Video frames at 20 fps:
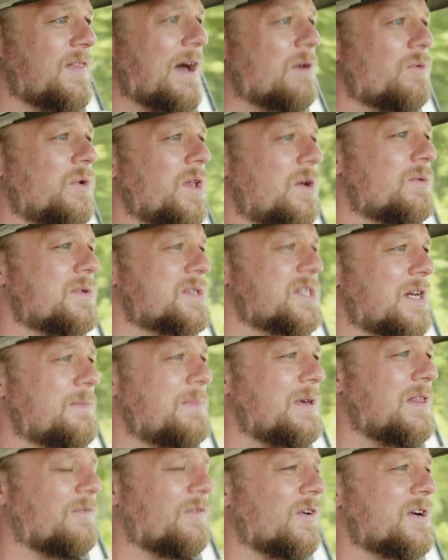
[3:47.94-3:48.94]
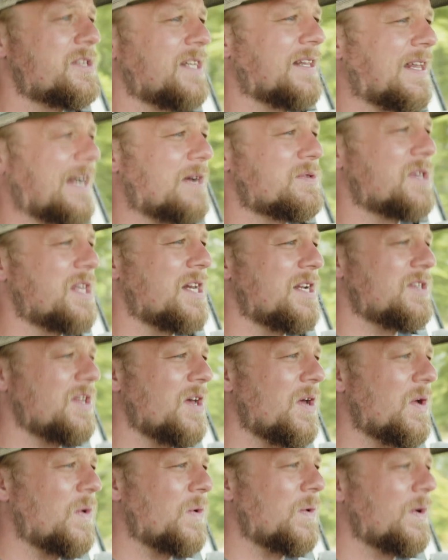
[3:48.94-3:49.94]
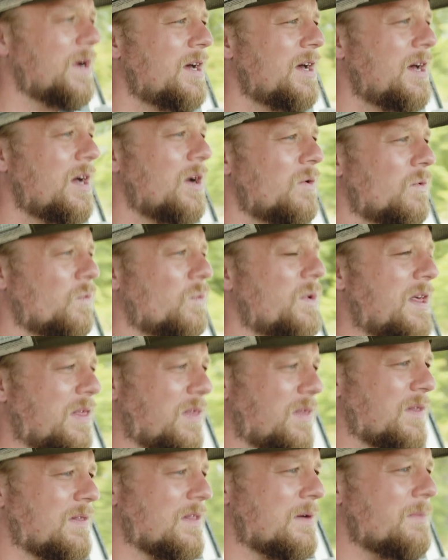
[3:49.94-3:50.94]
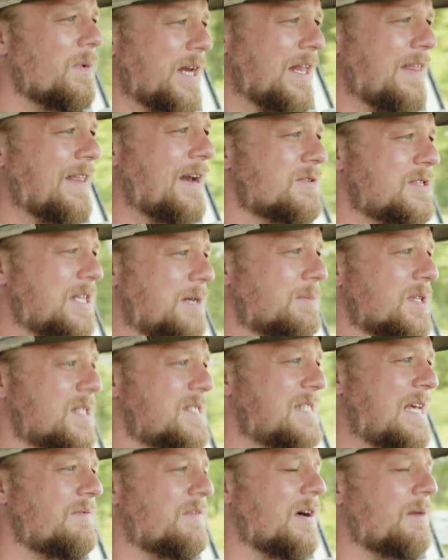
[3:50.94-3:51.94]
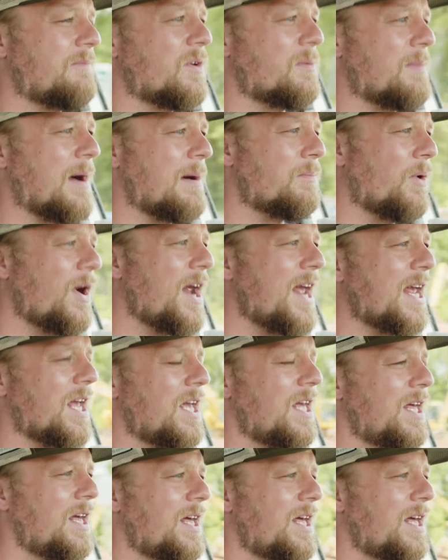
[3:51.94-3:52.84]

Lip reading: That really was gonna be the first thing that I was gonna do with the money that I was able to save up for my brake.